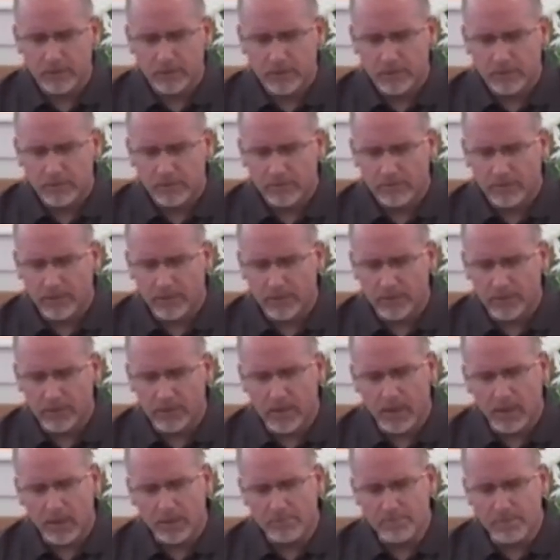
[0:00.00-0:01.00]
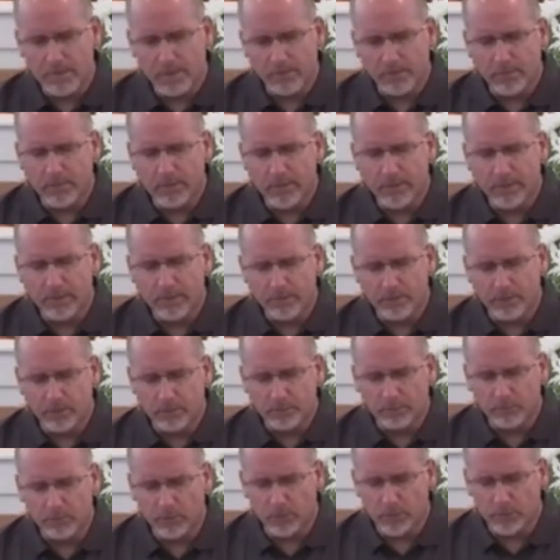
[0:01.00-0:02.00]
Father God, may we hear
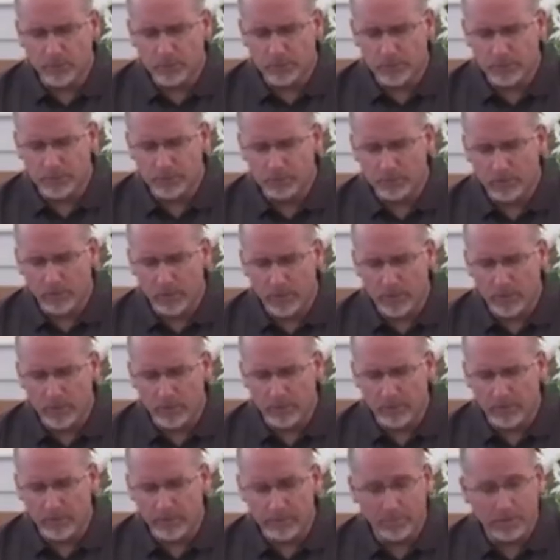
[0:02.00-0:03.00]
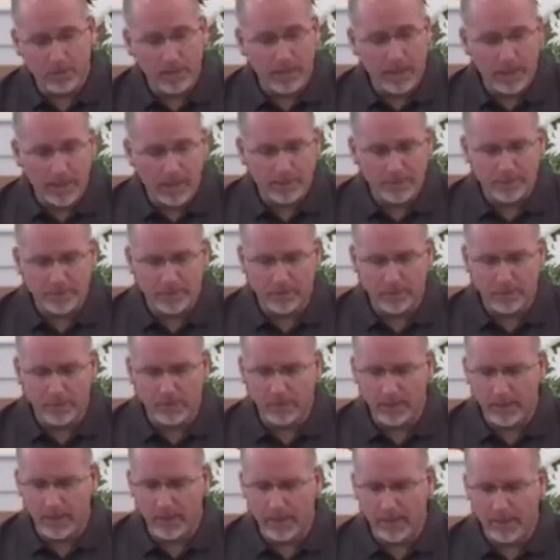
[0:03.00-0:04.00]
those words as well and apply it to our
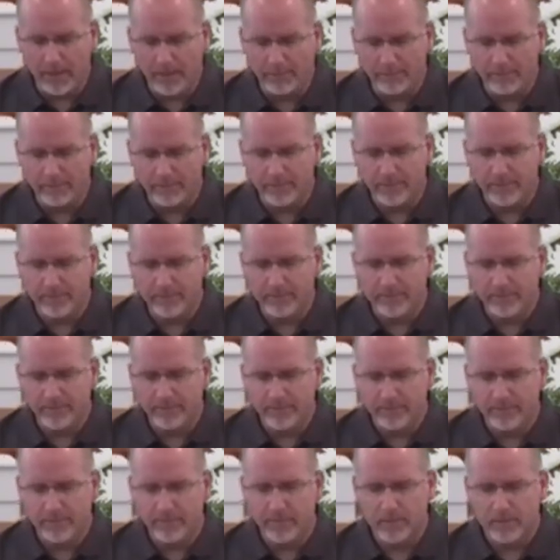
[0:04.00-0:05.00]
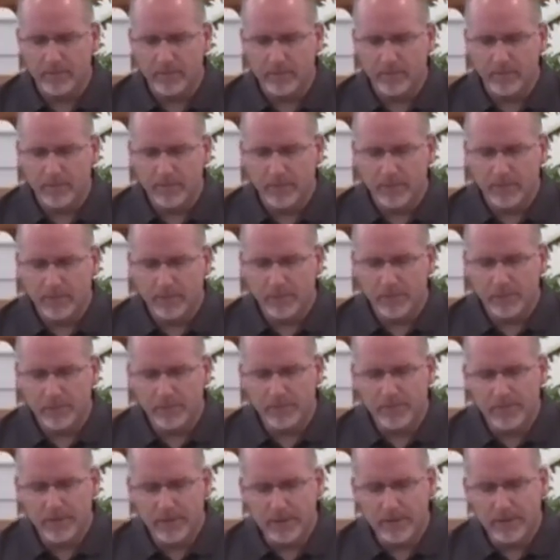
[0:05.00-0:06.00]
life to
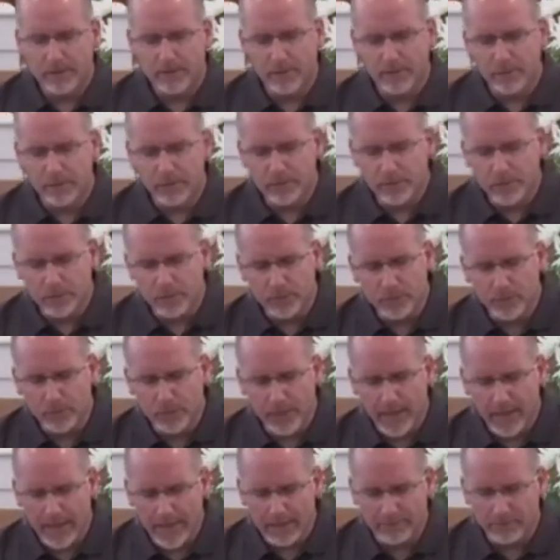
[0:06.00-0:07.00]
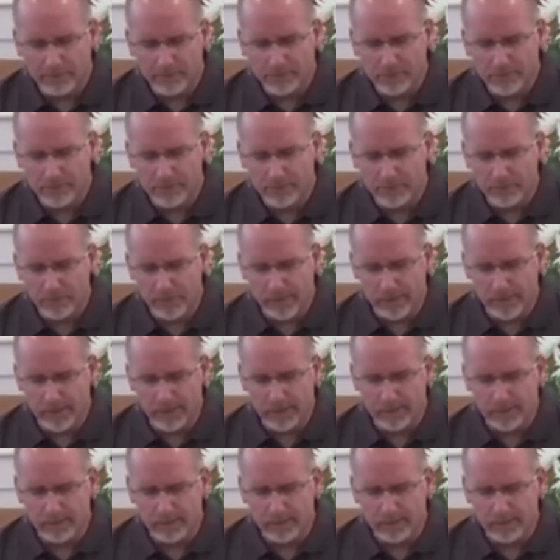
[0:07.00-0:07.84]
be who you would have us to be.